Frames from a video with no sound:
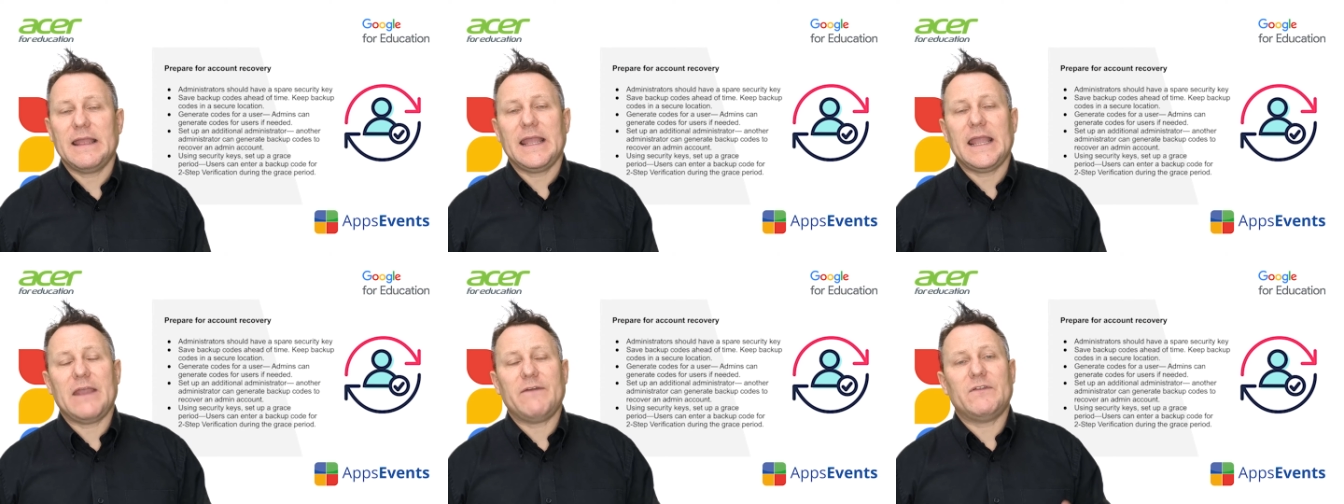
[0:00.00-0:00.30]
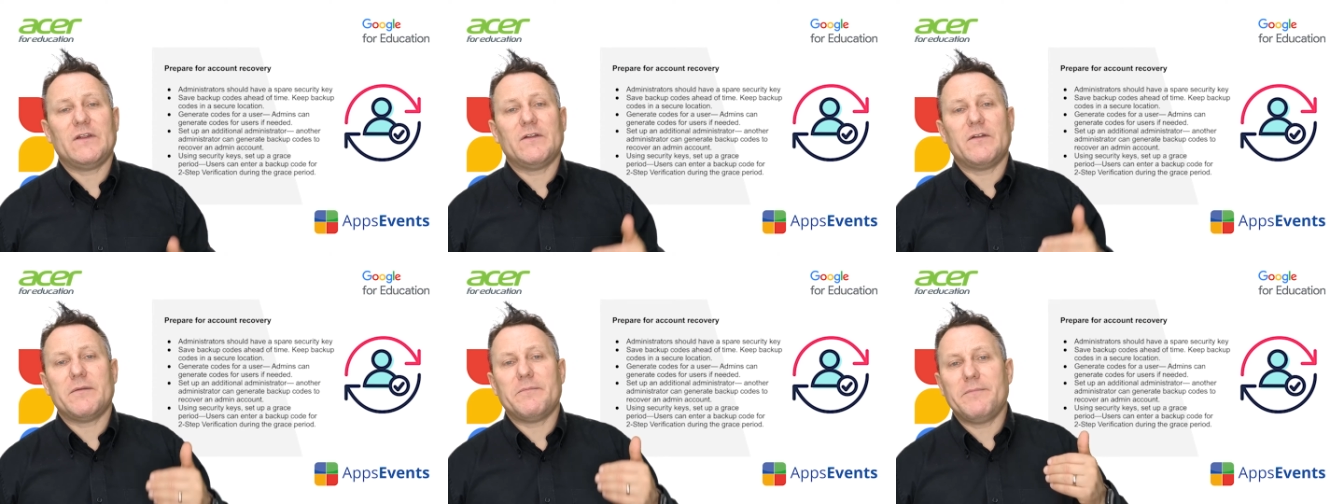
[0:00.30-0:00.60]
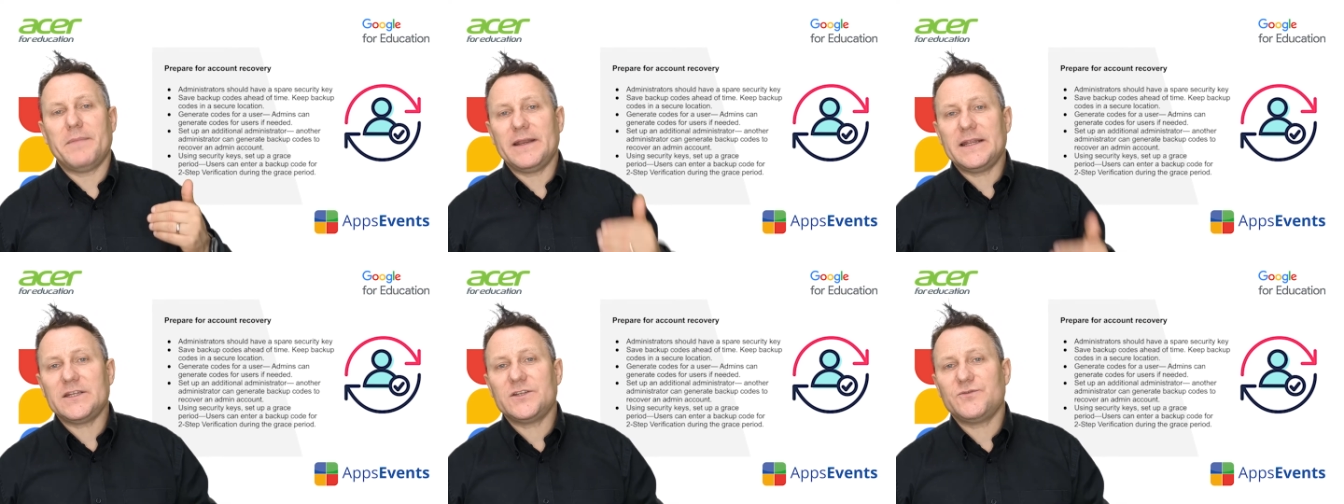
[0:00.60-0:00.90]
If their
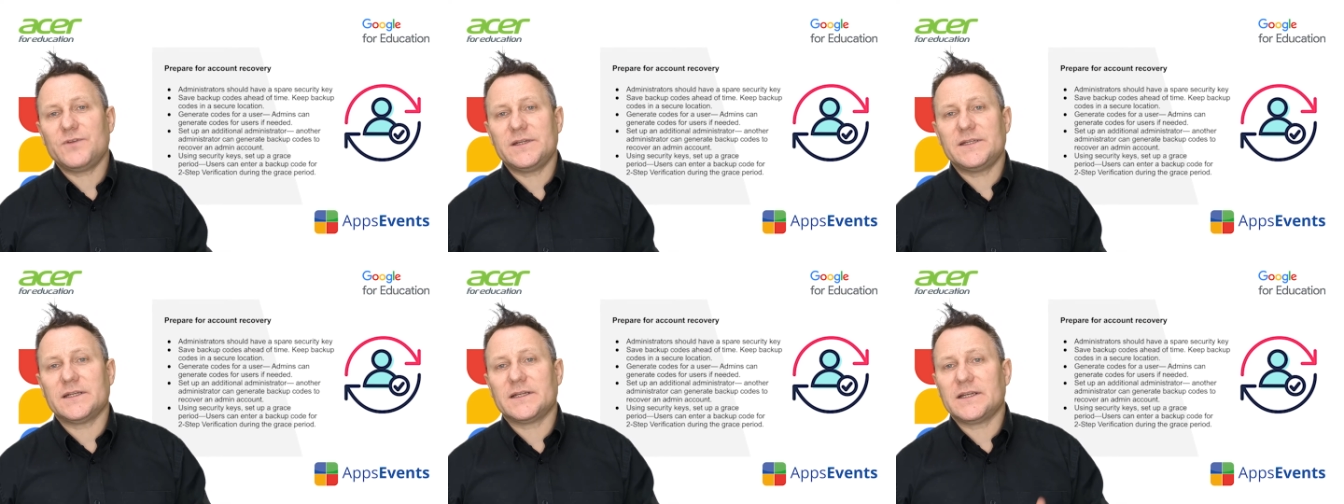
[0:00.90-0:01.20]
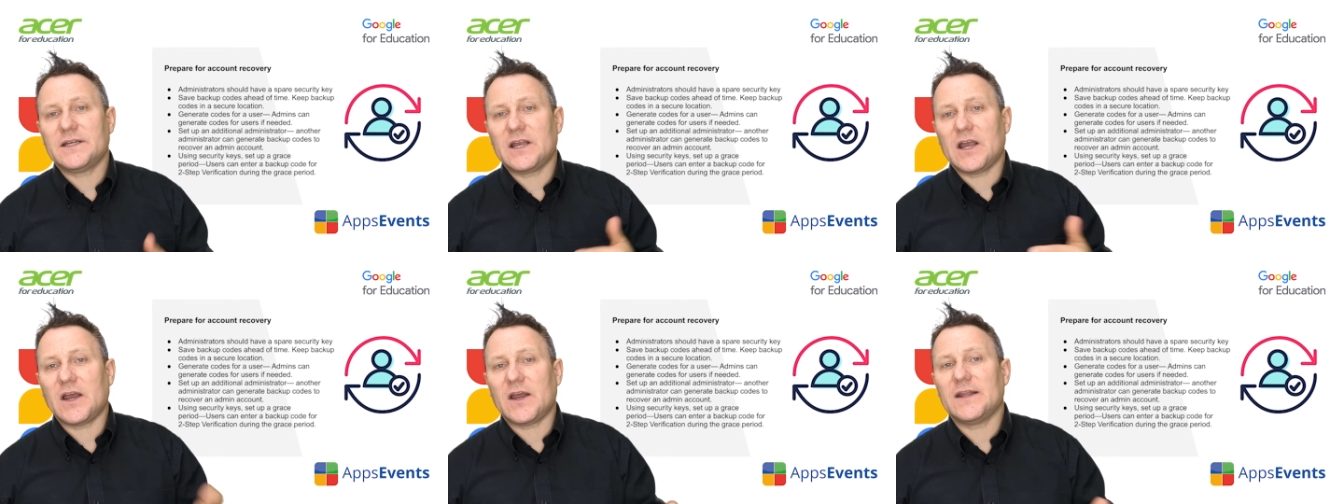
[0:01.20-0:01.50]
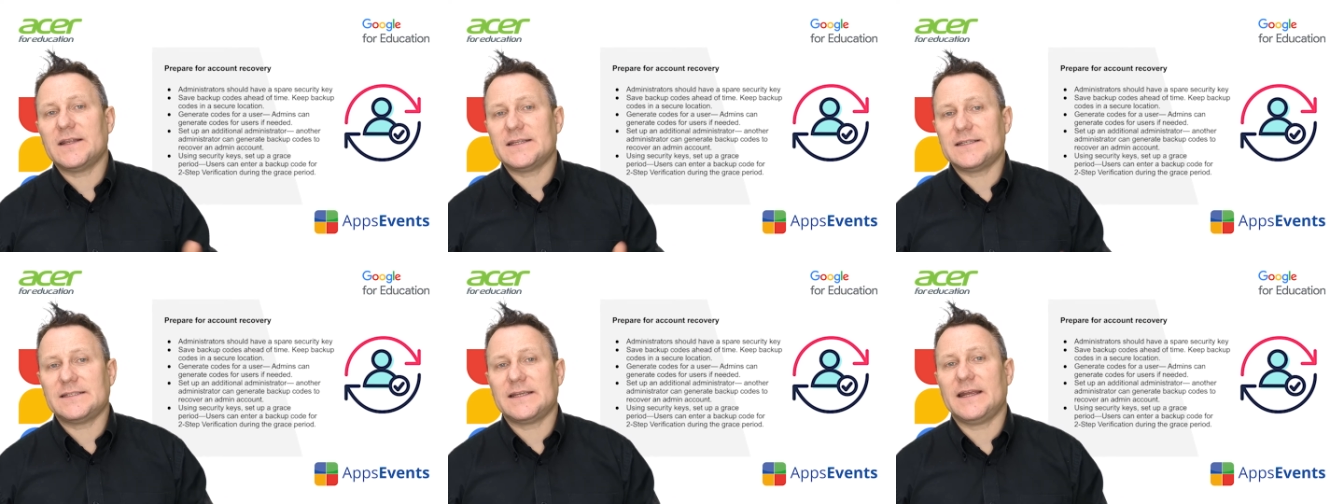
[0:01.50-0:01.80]
administrator
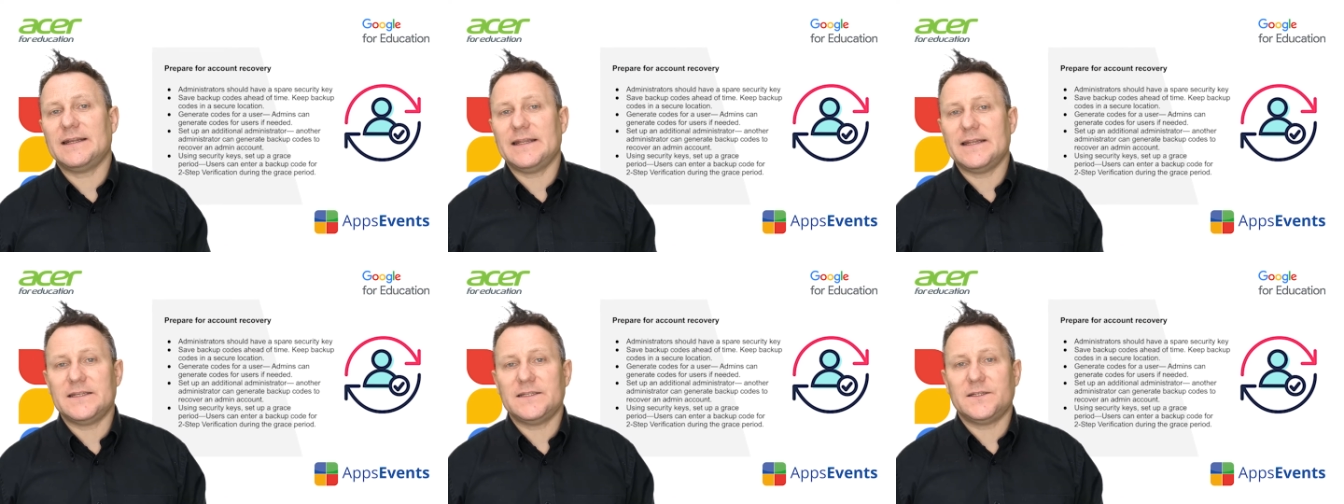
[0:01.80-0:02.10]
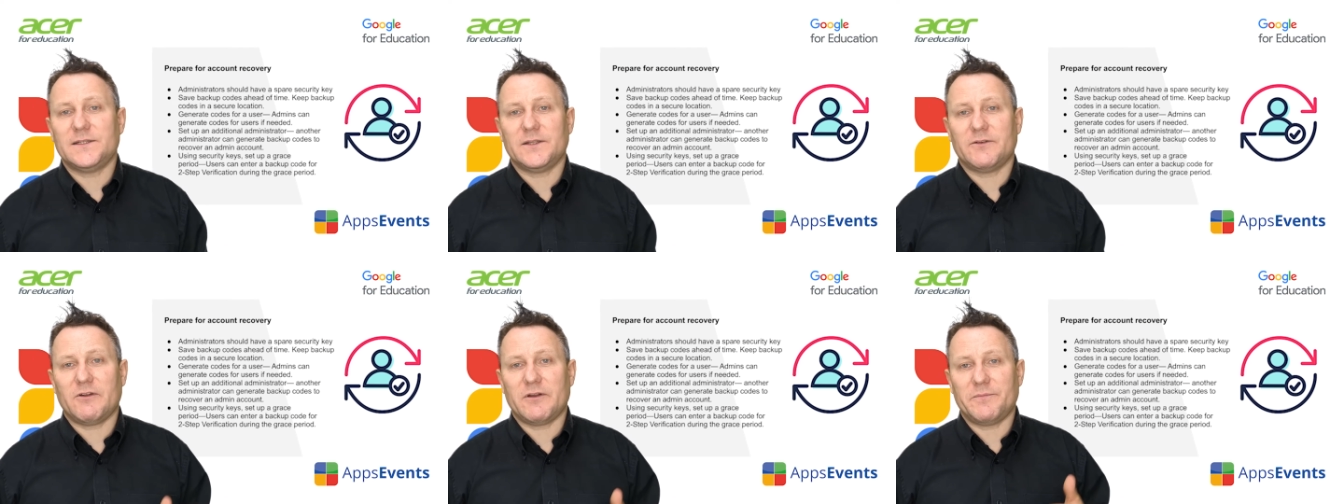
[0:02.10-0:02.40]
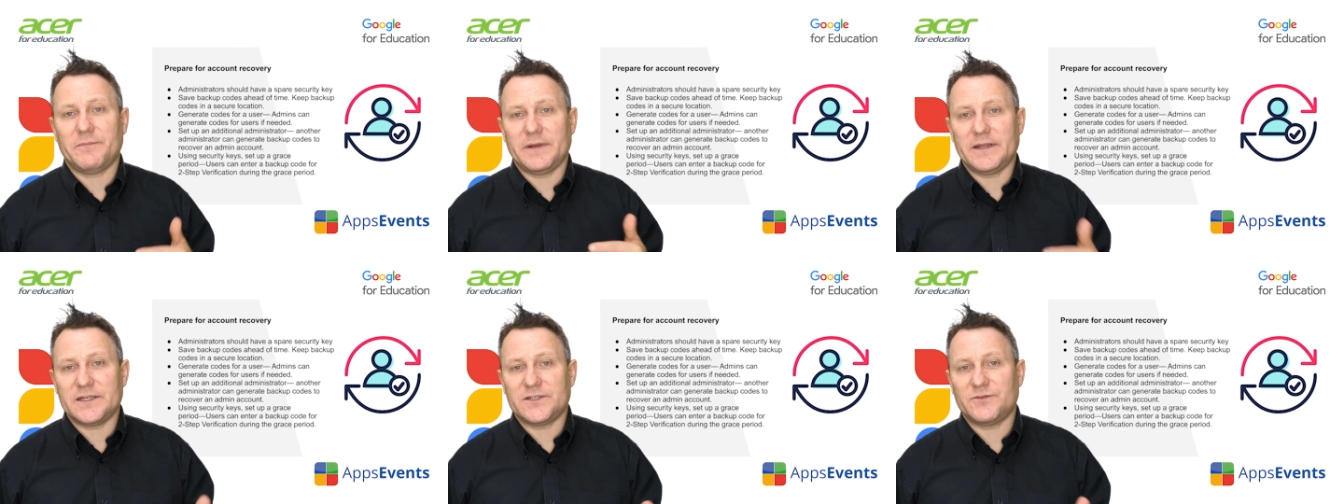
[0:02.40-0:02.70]
can't sign in to their
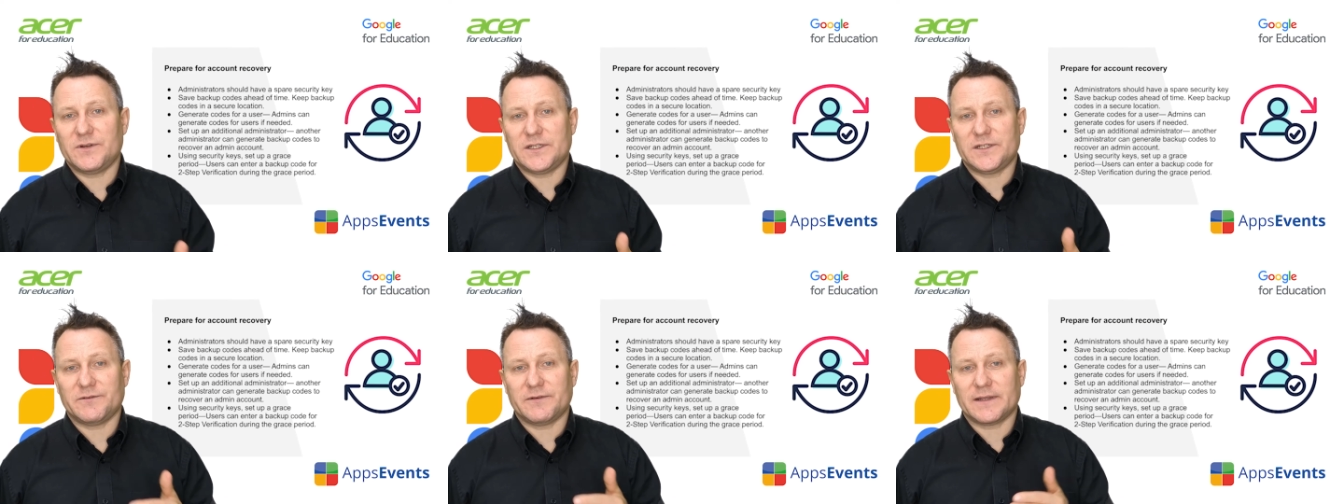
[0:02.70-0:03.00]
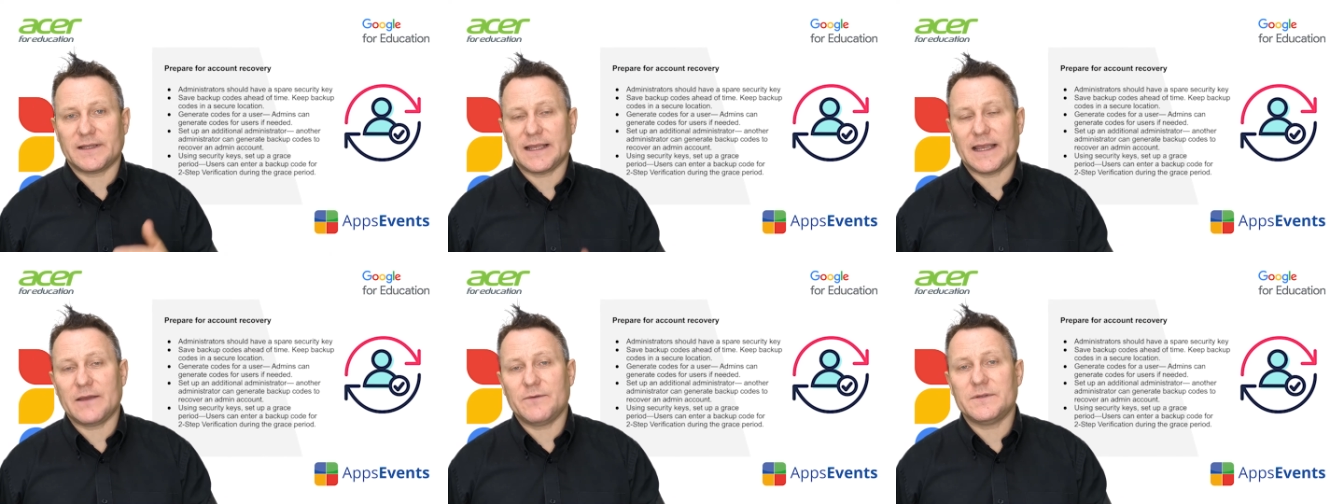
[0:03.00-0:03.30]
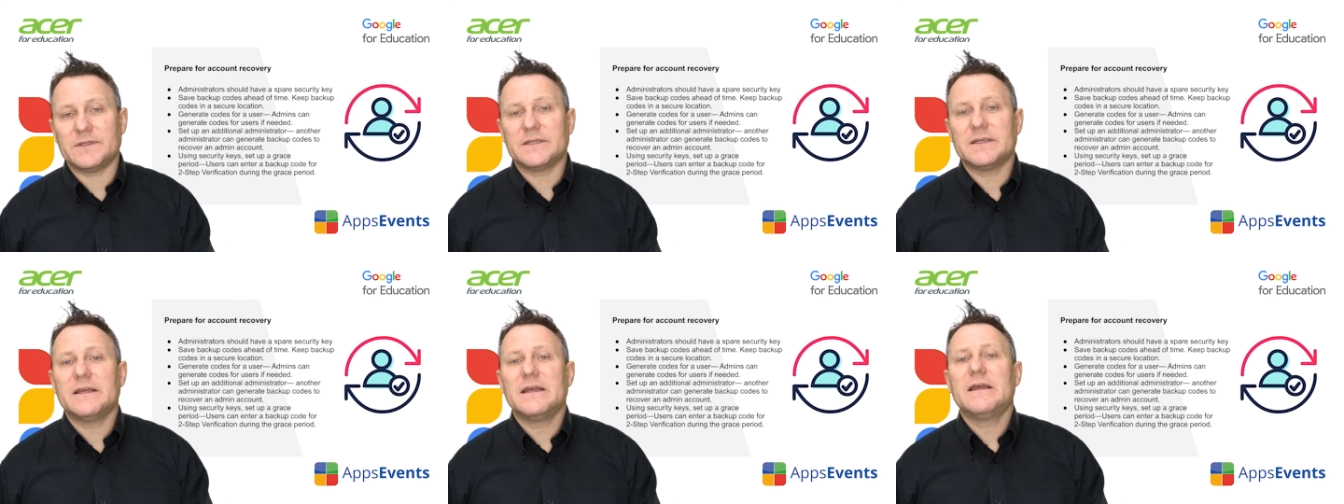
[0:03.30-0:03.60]
administrator
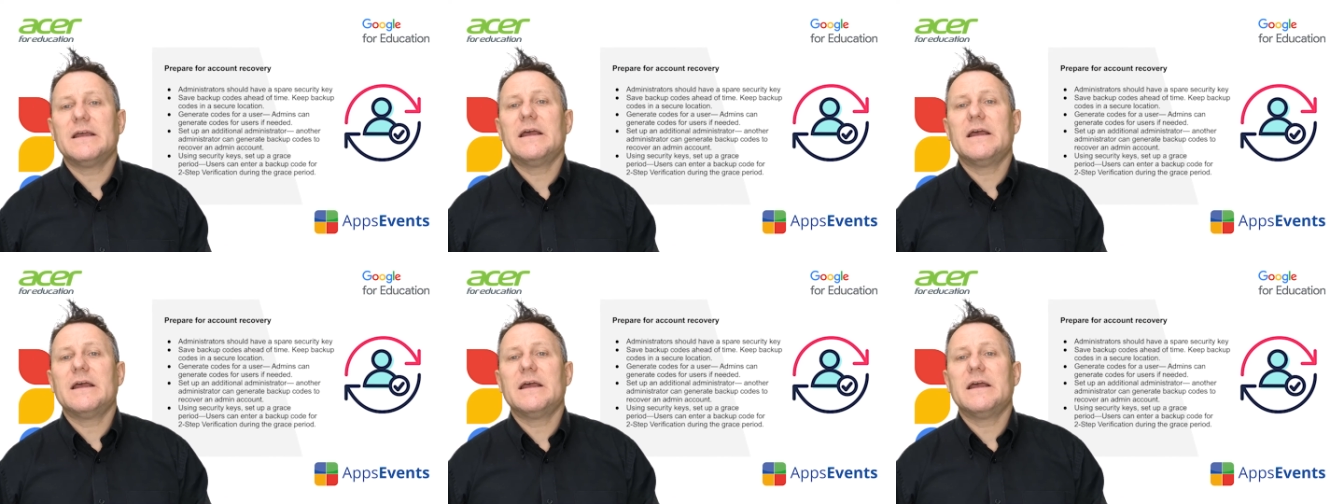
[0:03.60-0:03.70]
account,